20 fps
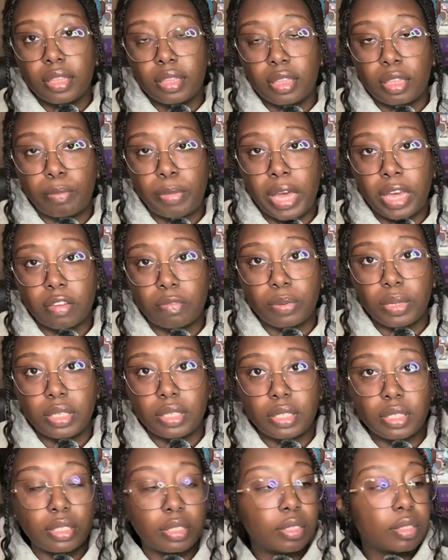the bag of
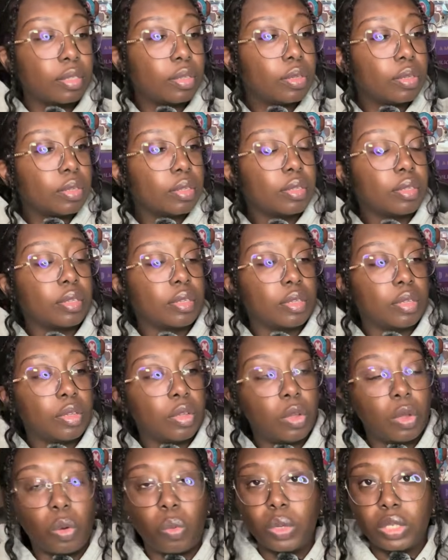pieces,
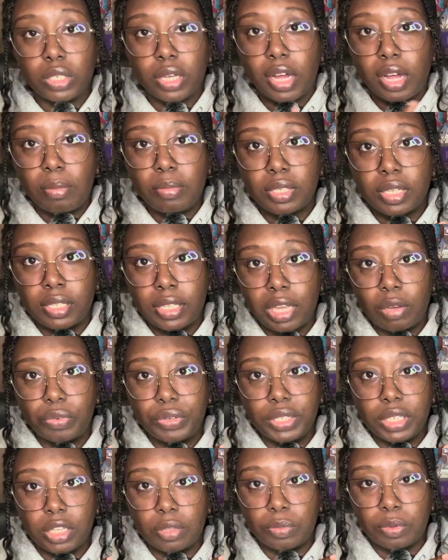which comes in a
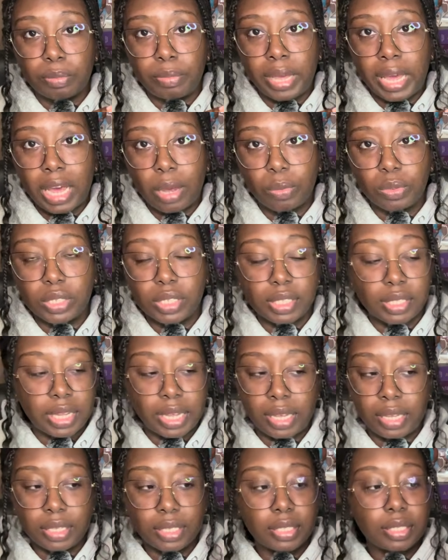resealable bag, which is
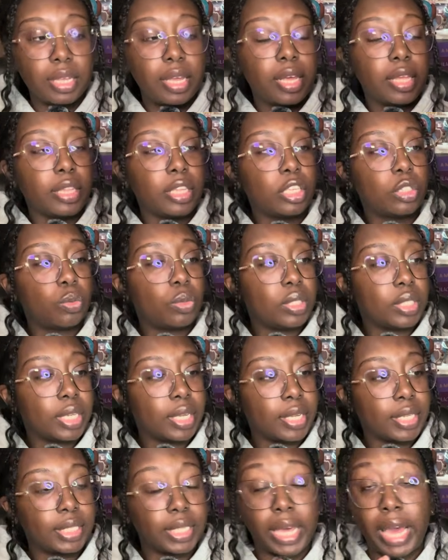nice. This one
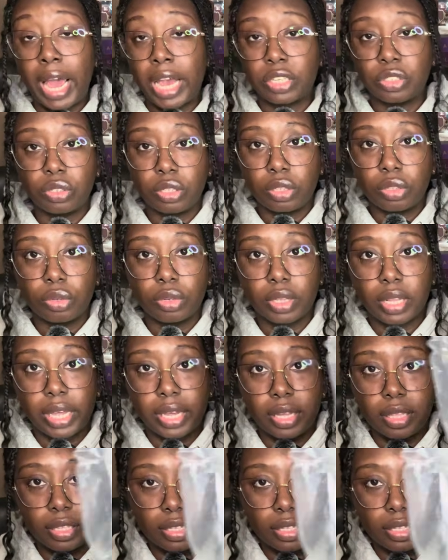does actually look like it